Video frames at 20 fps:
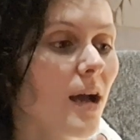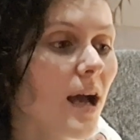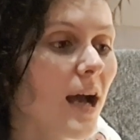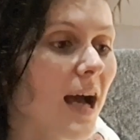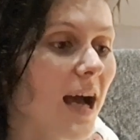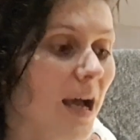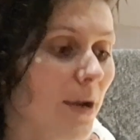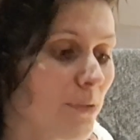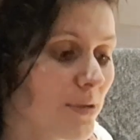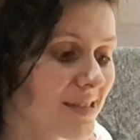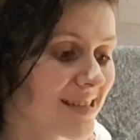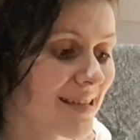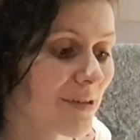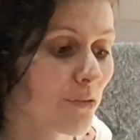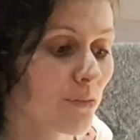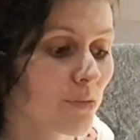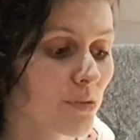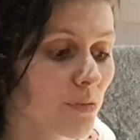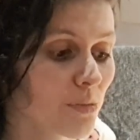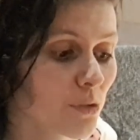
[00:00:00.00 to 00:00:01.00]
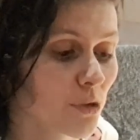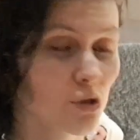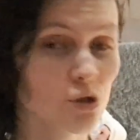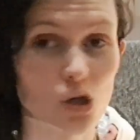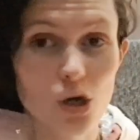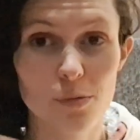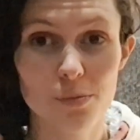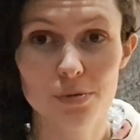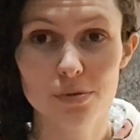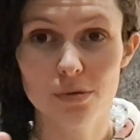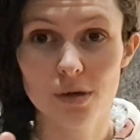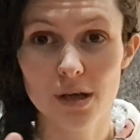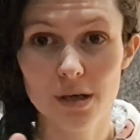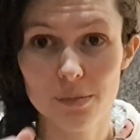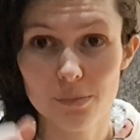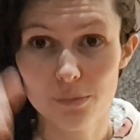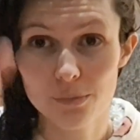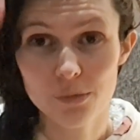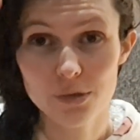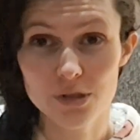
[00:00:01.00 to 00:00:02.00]
I was sat up the top
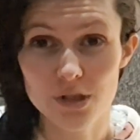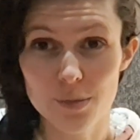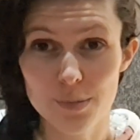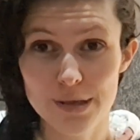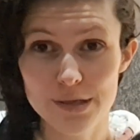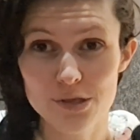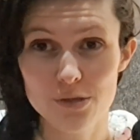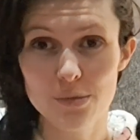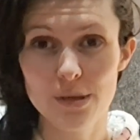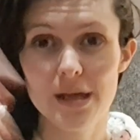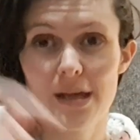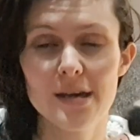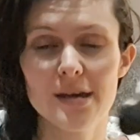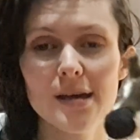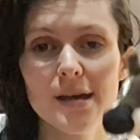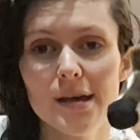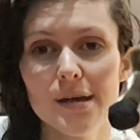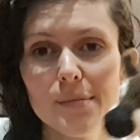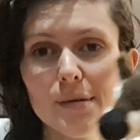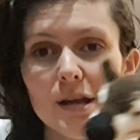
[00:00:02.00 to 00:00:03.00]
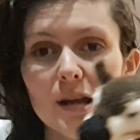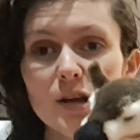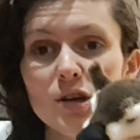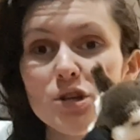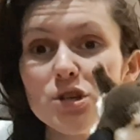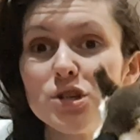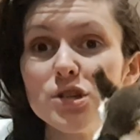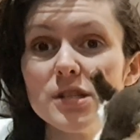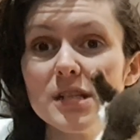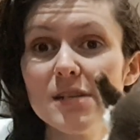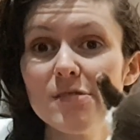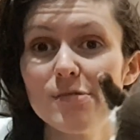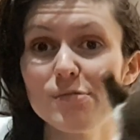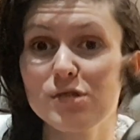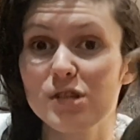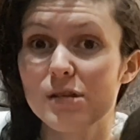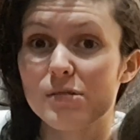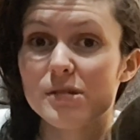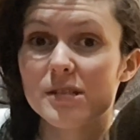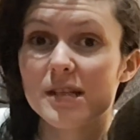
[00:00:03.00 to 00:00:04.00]
because our bed's up there, and I could just hear him
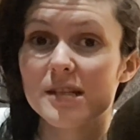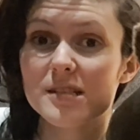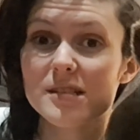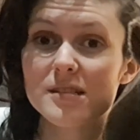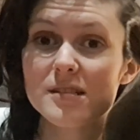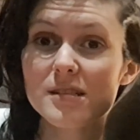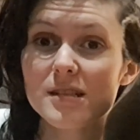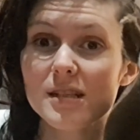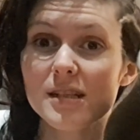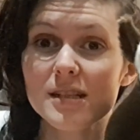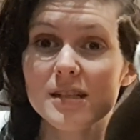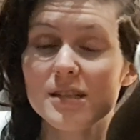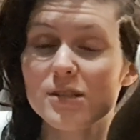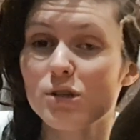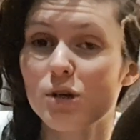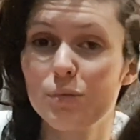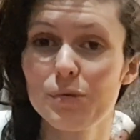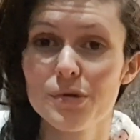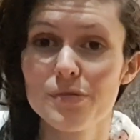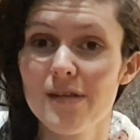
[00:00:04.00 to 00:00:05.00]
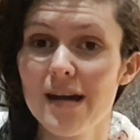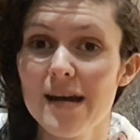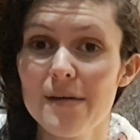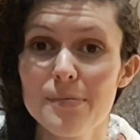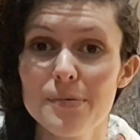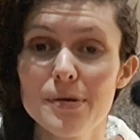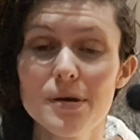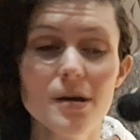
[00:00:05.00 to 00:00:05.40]
shouting at it, and it did not want to wrap.